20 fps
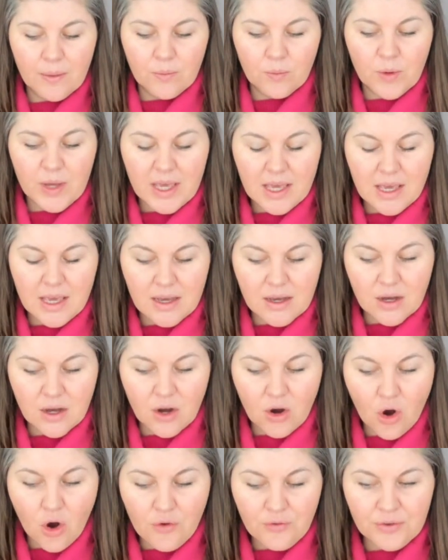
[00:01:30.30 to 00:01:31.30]
We
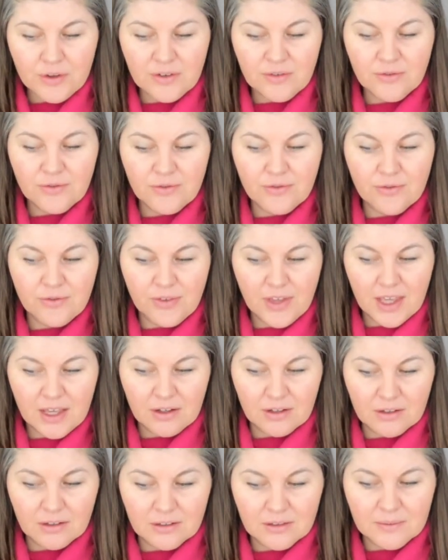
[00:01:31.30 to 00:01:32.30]
often
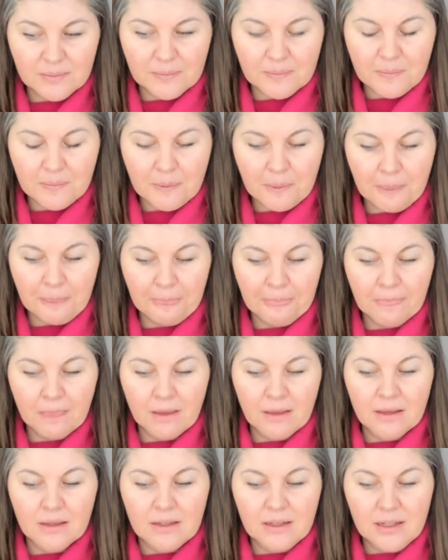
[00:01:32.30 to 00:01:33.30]
feel
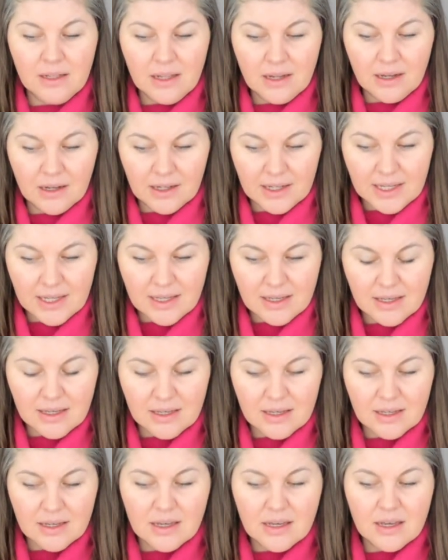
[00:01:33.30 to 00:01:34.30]

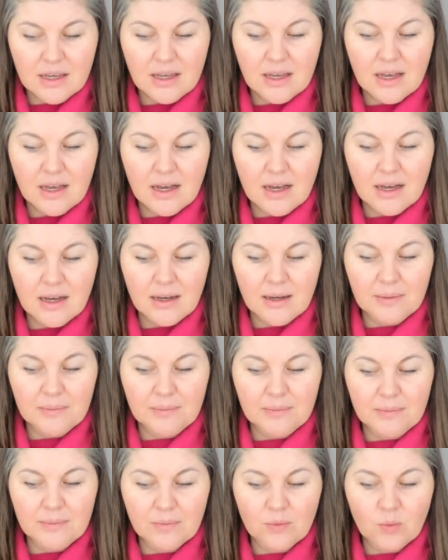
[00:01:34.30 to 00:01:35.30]
like
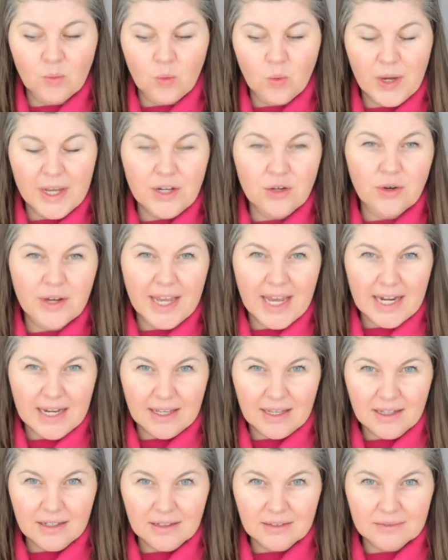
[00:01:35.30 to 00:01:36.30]
we're not
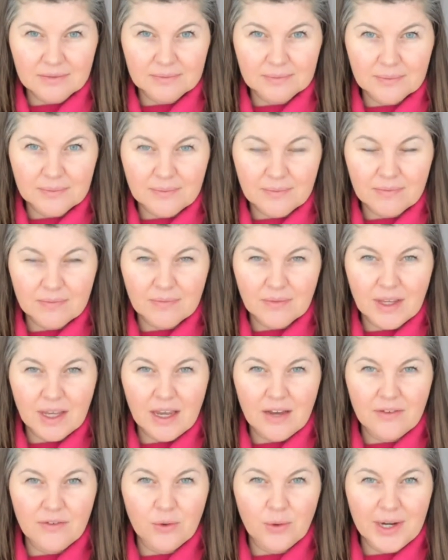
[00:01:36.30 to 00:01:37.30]
getting it.
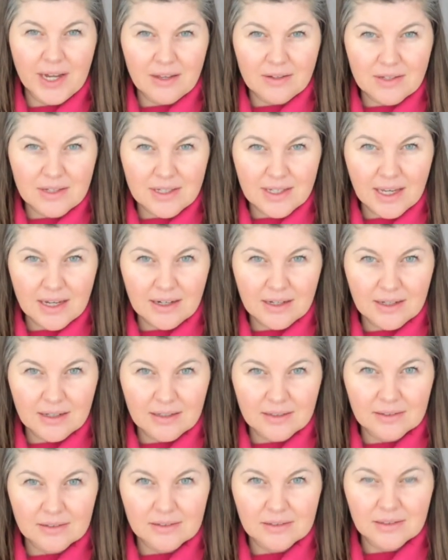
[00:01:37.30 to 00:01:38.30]
Everyone else is getting
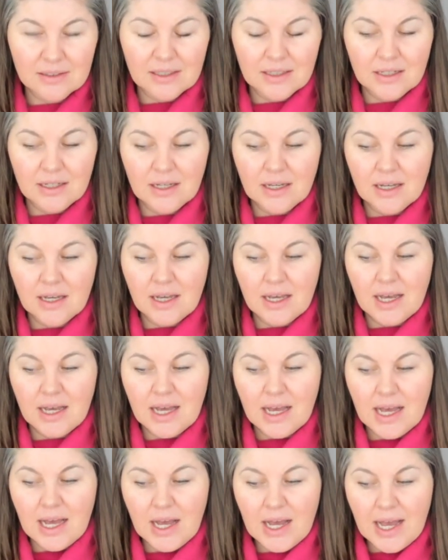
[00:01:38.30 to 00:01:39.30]
it.
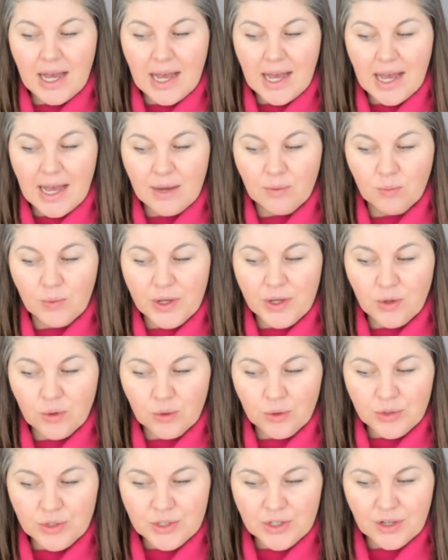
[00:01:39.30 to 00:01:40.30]
And we
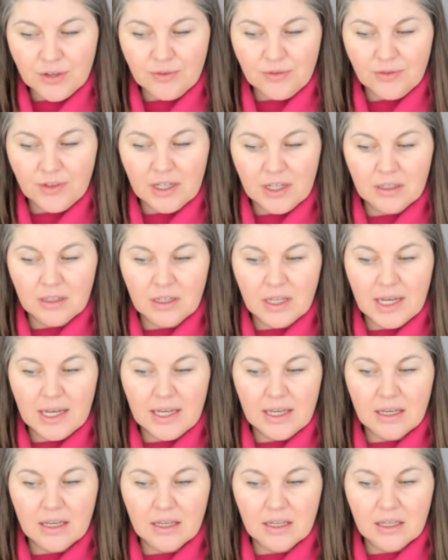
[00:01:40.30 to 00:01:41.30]
also feel
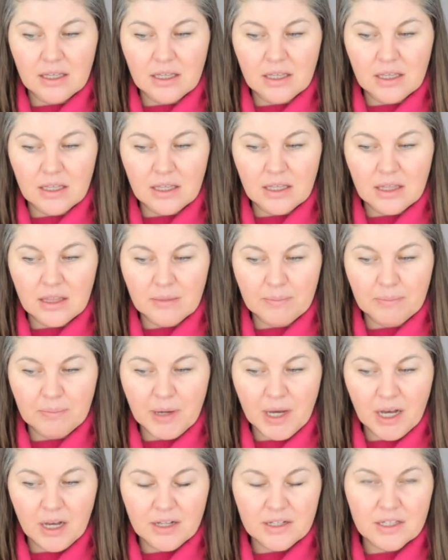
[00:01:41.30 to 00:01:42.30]
like the
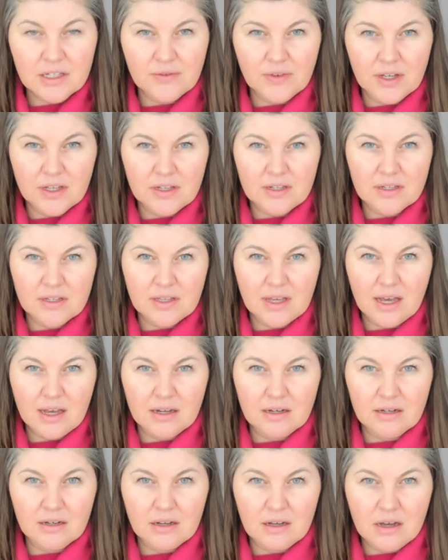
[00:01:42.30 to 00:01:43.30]
parts of us that